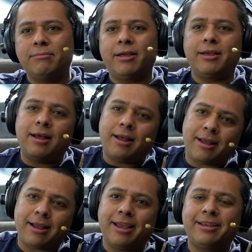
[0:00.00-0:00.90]
I'm like,
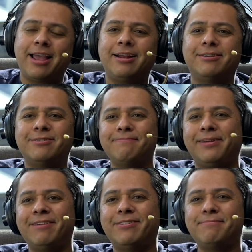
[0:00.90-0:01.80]
ah, I can't go and
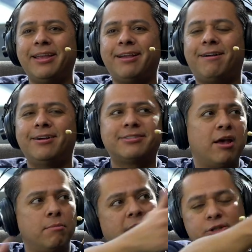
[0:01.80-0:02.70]
play with my cars.
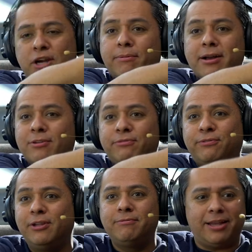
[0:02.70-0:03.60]
My shop right now is
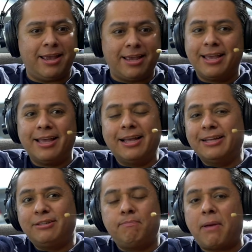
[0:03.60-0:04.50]
full of like
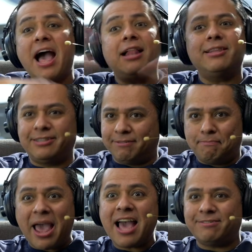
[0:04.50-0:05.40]
pallets
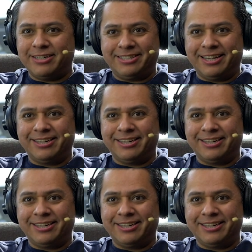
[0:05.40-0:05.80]
of batteries.